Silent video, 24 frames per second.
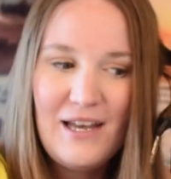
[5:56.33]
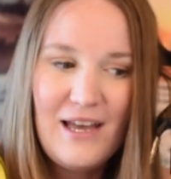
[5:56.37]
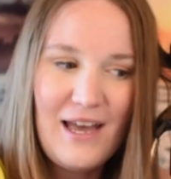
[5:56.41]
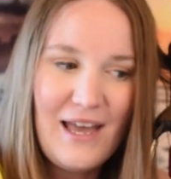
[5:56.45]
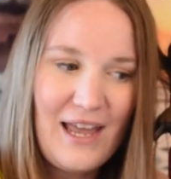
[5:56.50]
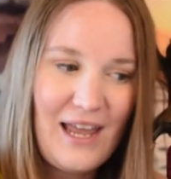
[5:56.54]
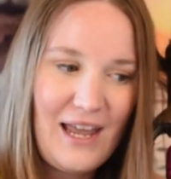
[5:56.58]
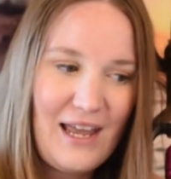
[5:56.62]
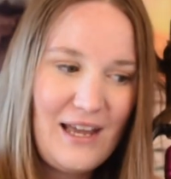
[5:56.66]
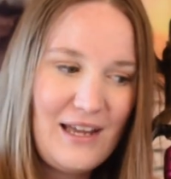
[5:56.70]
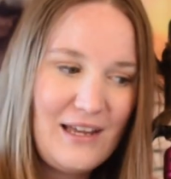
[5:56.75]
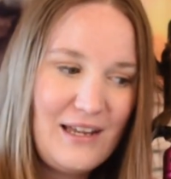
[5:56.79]

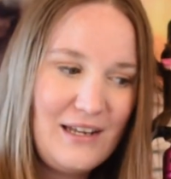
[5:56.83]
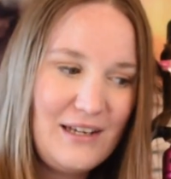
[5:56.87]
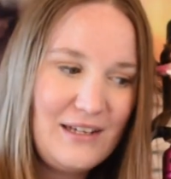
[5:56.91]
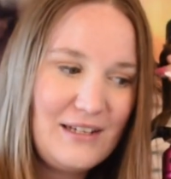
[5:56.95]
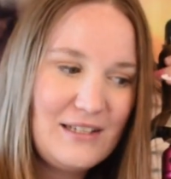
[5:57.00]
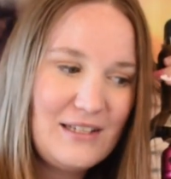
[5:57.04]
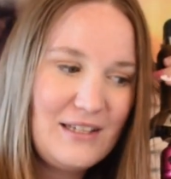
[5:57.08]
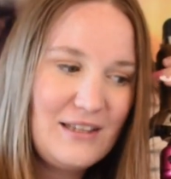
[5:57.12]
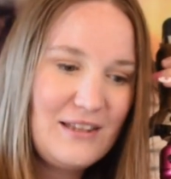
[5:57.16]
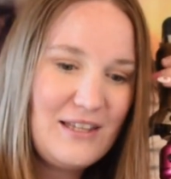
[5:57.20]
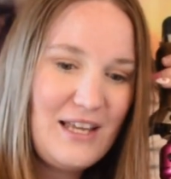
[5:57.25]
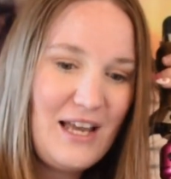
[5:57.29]

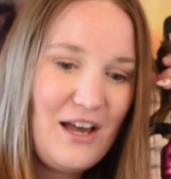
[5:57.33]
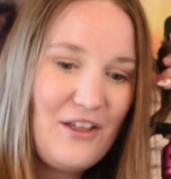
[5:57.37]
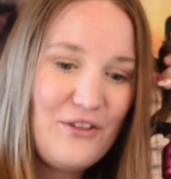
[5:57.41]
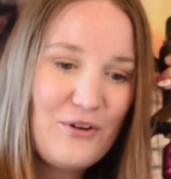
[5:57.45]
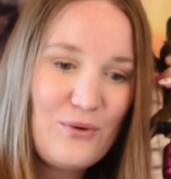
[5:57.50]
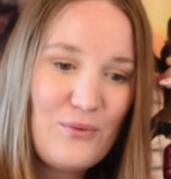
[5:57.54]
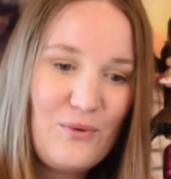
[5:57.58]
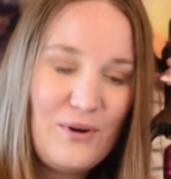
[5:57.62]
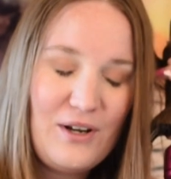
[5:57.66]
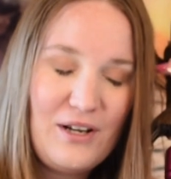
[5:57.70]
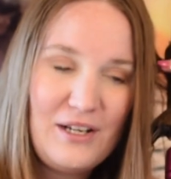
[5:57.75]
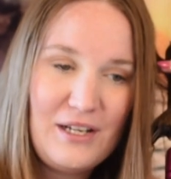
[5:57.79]
And the other
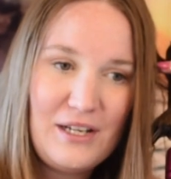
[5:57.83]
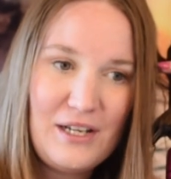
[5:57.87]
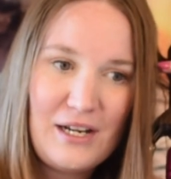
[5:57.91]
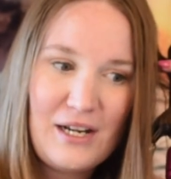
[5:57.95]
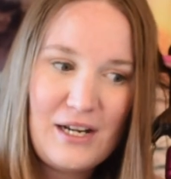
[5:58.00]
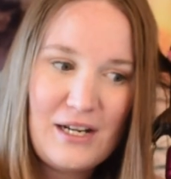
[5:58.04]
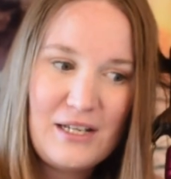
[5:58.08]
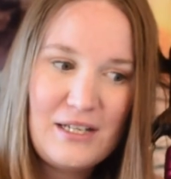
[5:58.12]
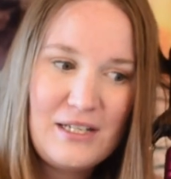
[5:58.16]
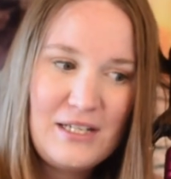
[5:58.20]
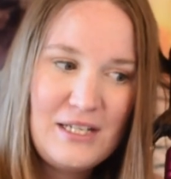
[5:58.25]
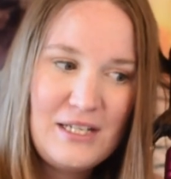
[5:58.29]
one,